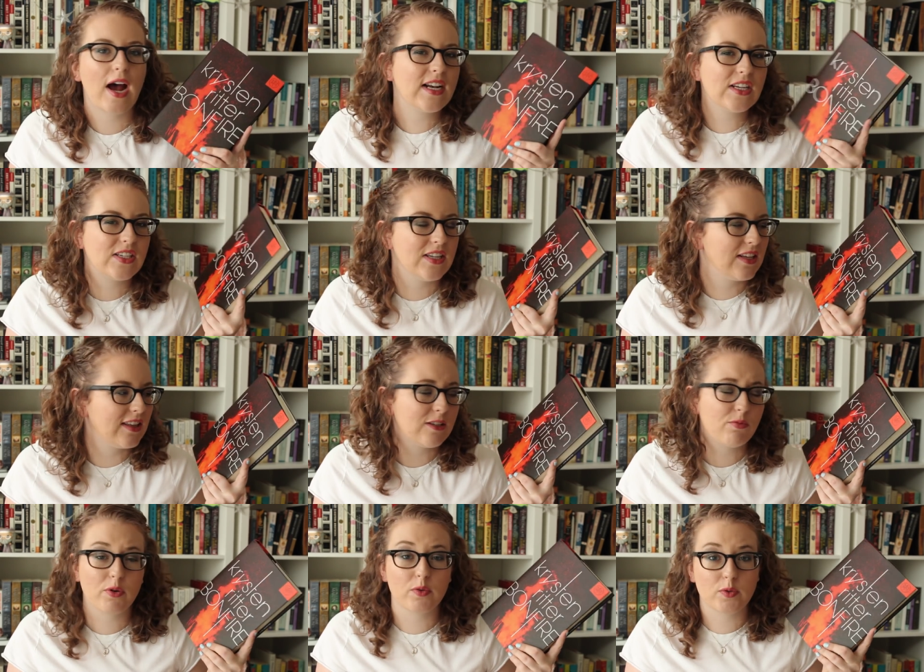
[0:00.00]
I just didn't think this
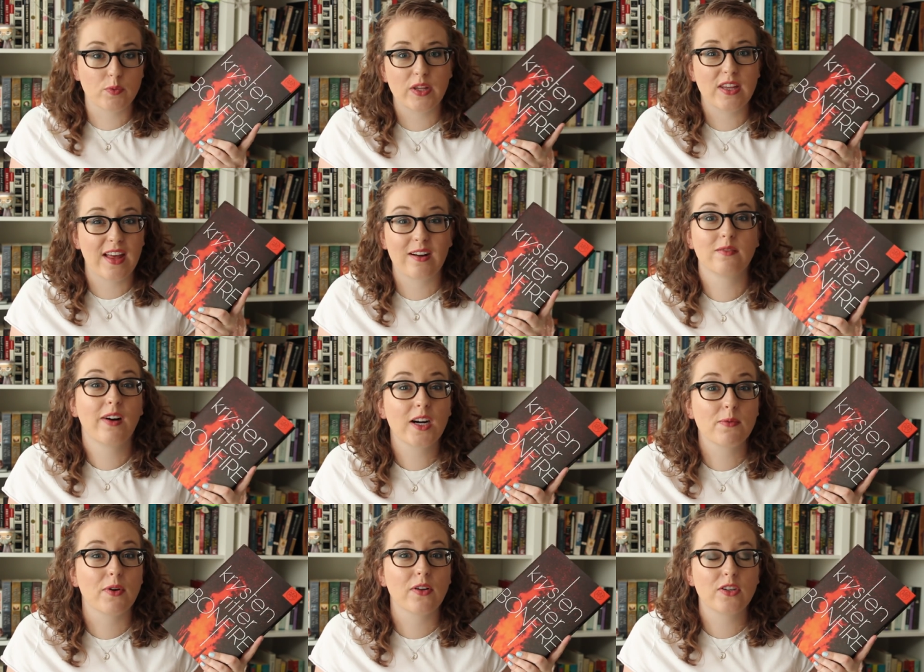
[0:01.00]
book was really that
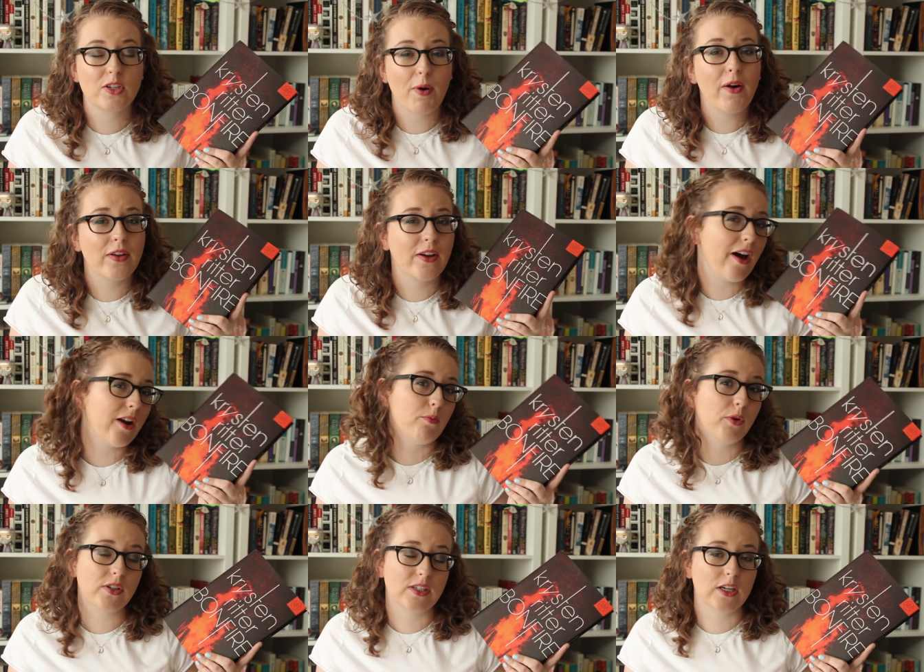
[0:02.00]
remarkable, and she probably got a
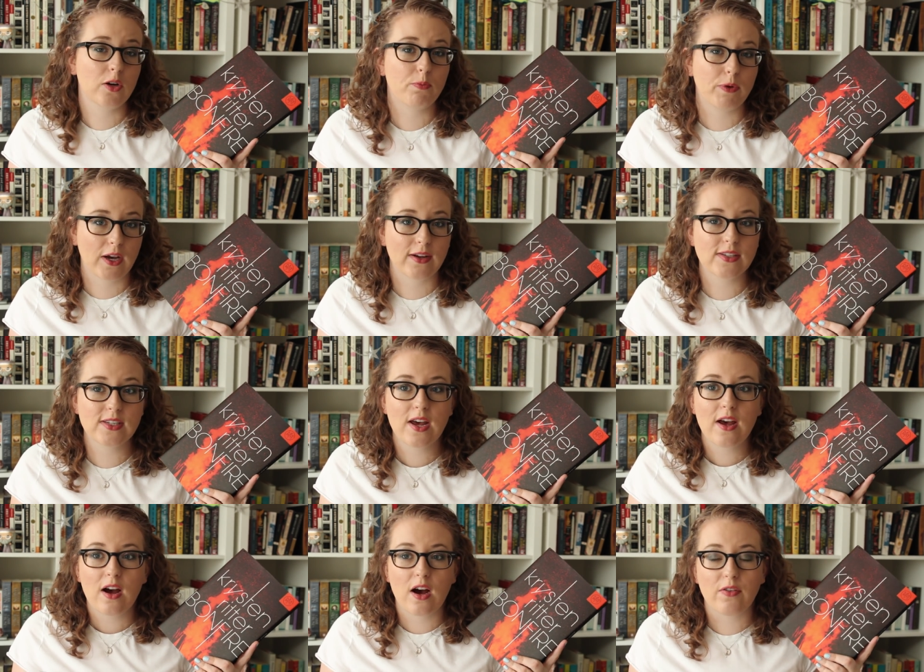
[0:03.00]
book deal because
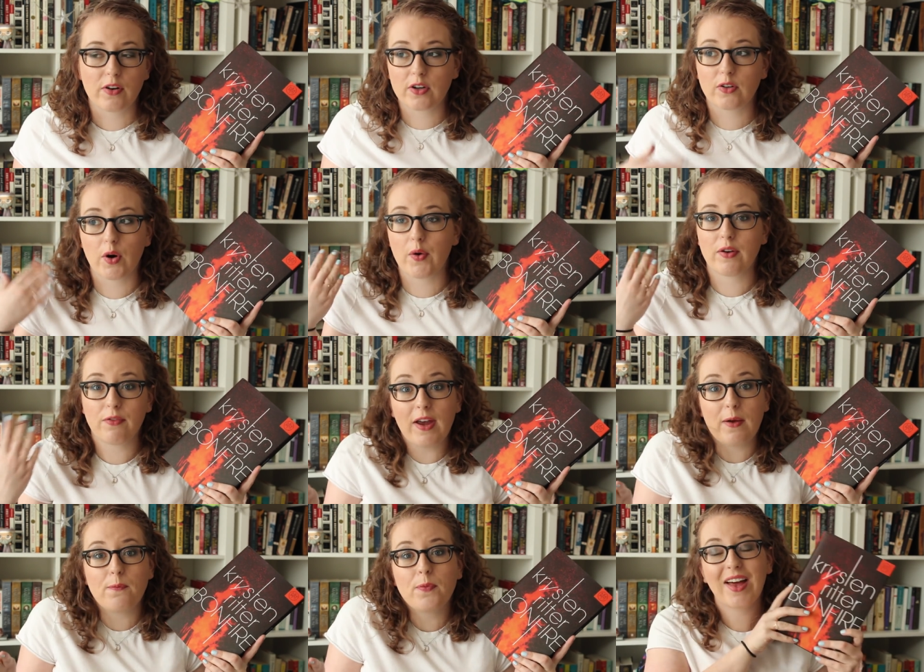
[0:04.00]
of her growing
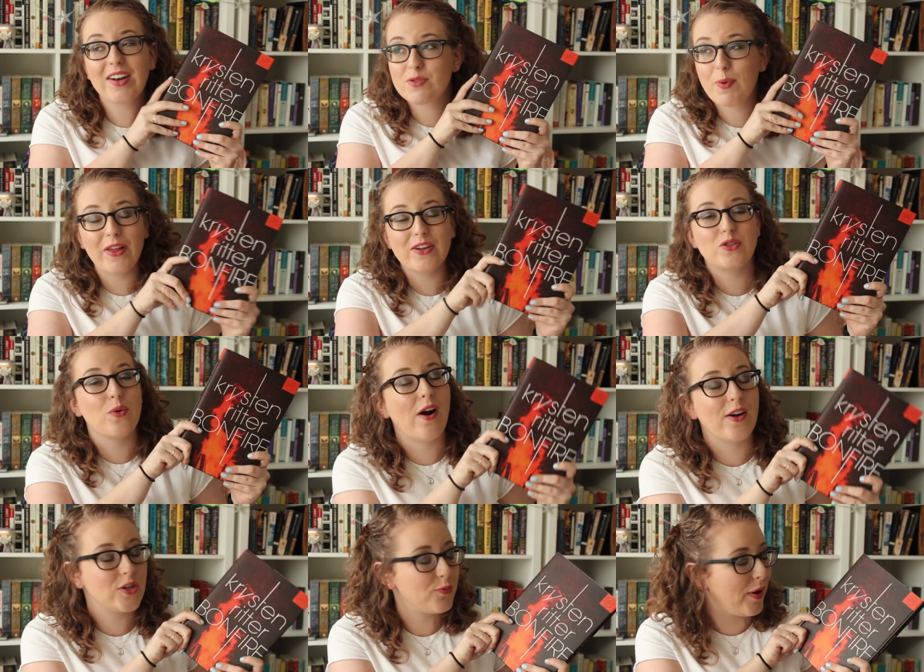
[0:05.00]
fame. That is probably too
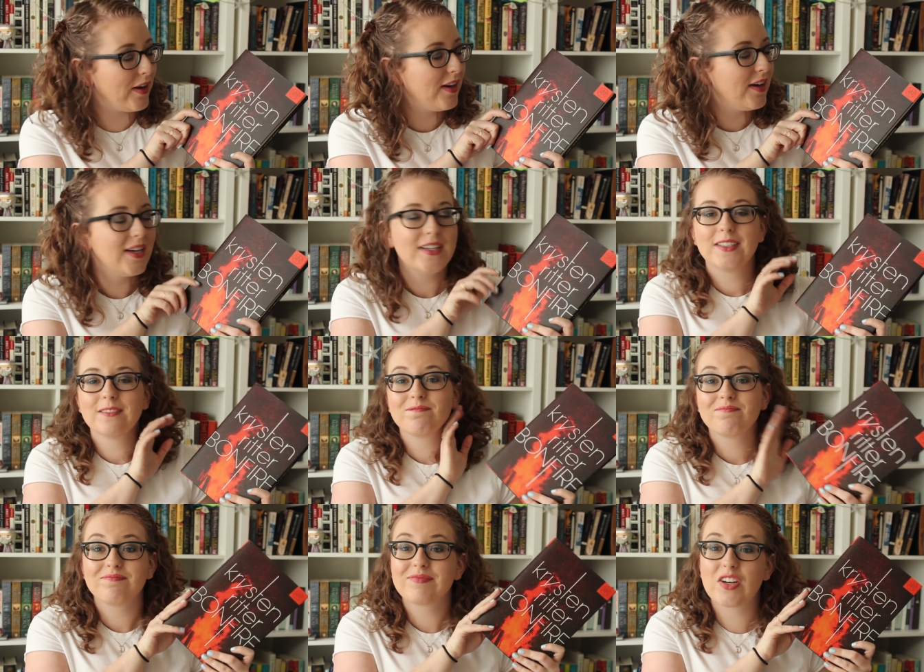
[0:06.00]
harsh, but
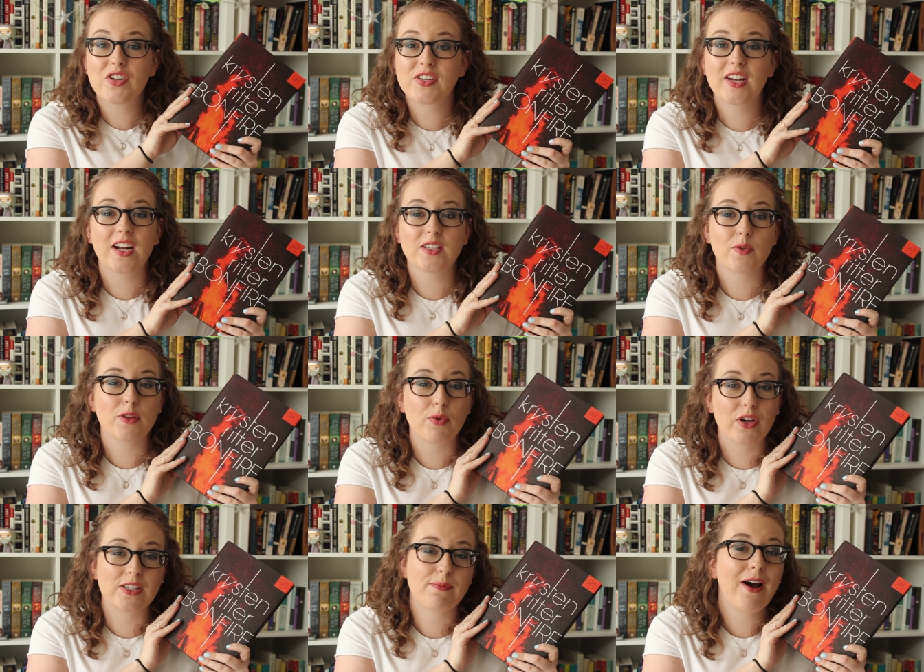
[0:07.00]
let's just get on to what the
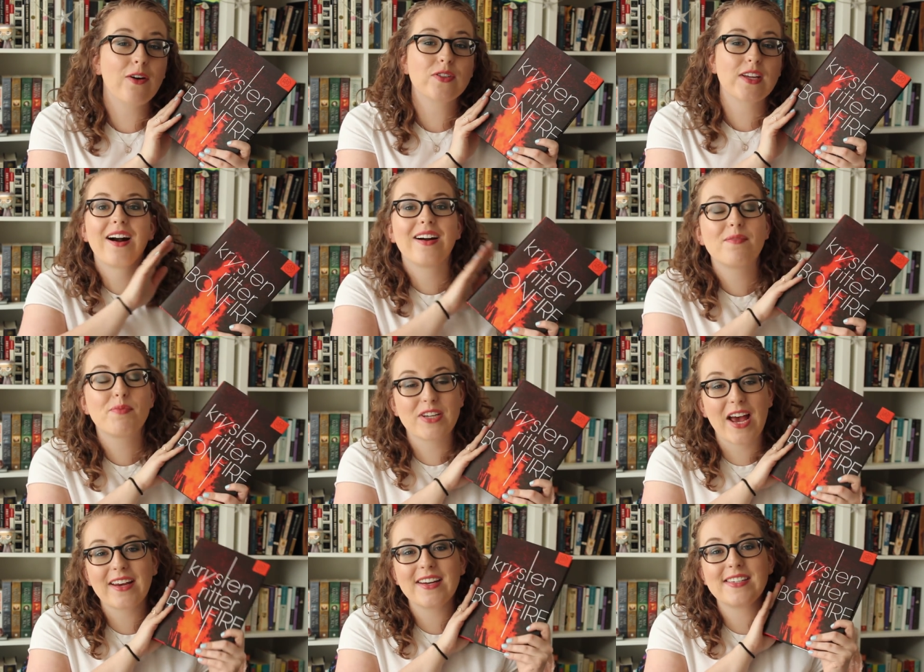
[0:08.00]
book is about. Our
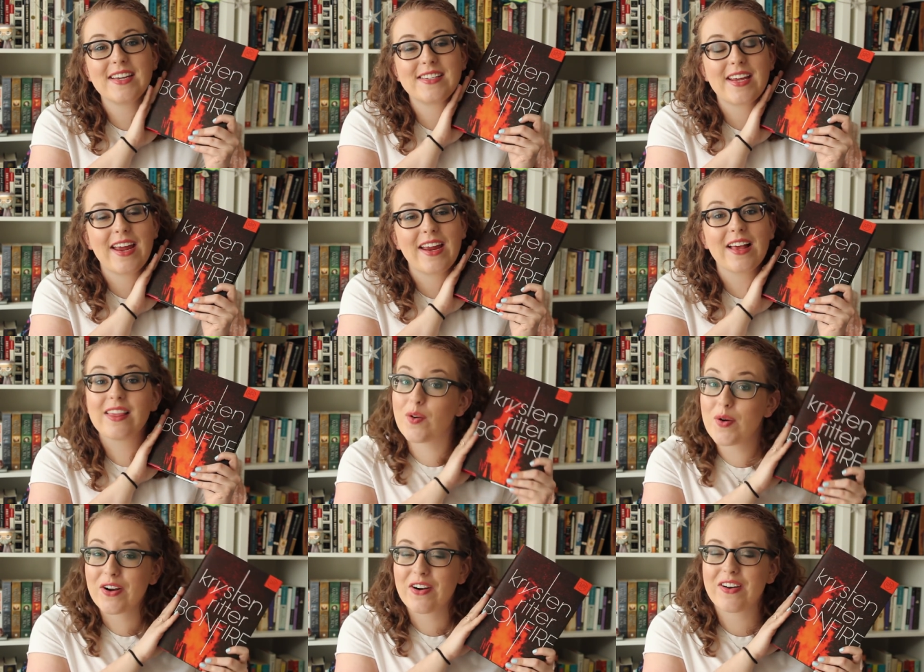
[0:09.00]
protagonist is a
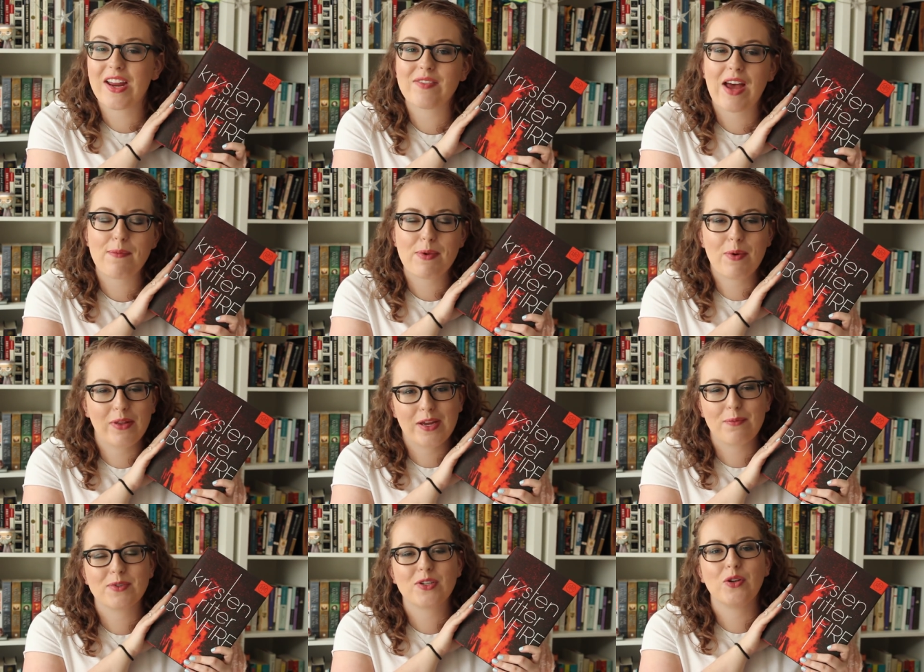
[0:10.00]
lawyer named Abby
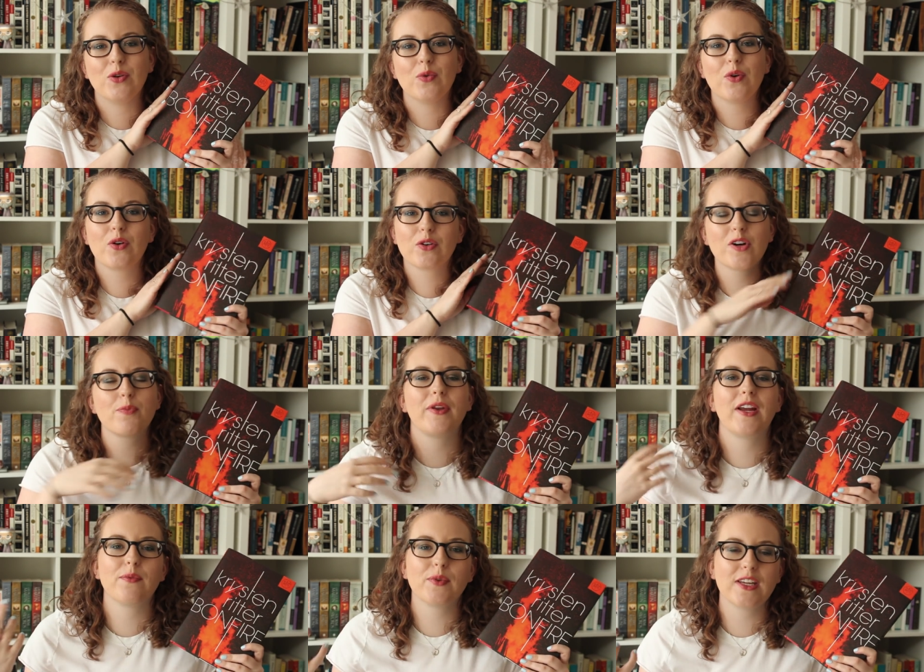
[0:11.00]
Williams who grew up
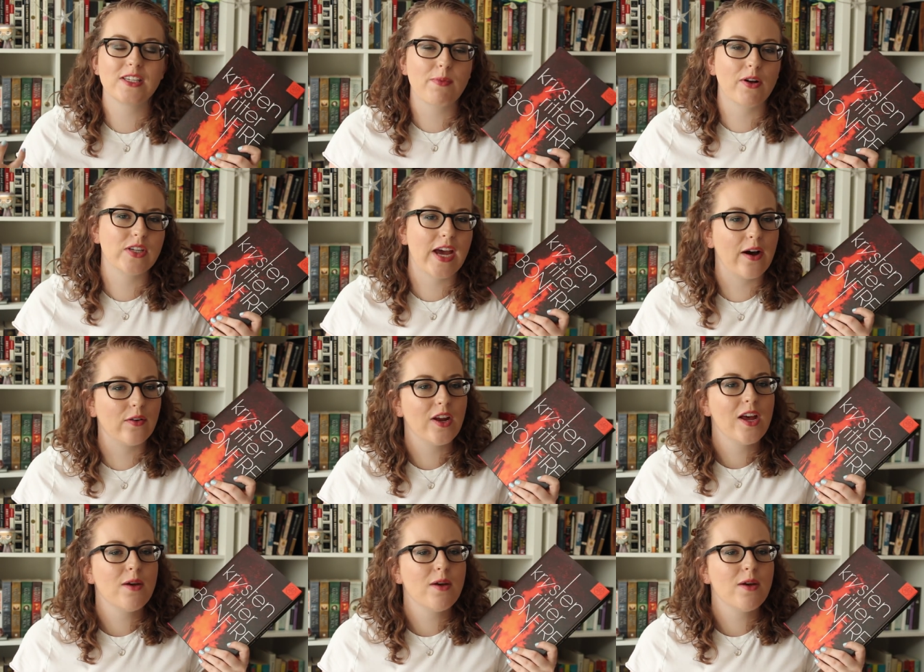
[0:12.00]
in a really small town